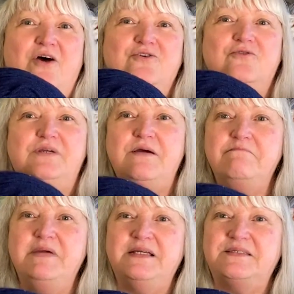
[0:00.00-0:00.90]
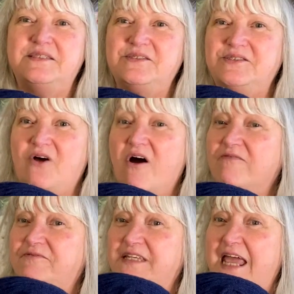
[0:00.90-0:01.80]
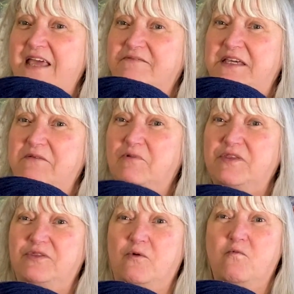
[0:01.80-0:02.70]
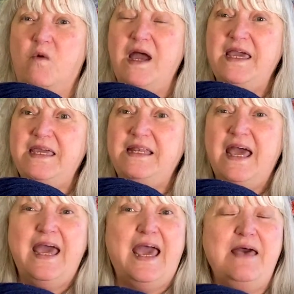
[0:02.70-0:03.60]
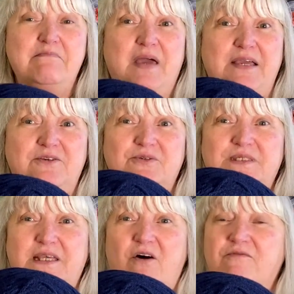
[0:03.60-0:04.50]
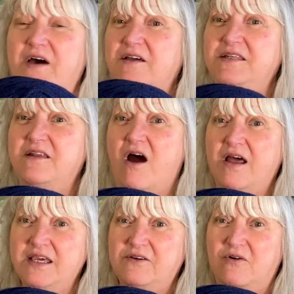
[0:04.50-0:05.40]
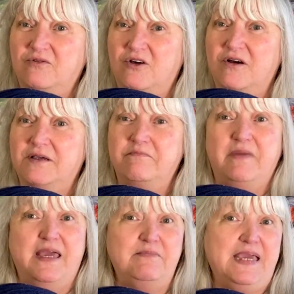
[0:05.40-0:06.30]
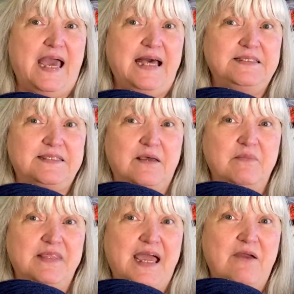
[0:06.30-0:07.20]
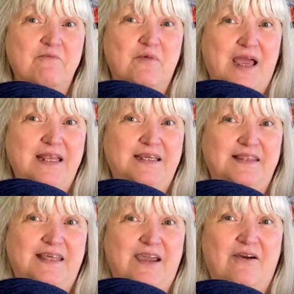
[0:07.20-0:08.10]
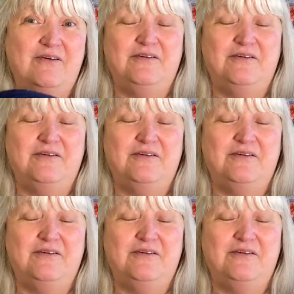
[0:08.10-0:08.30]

You can mix the soft navy with the white and make yourself a nautical look. Maybe add some of that red in there.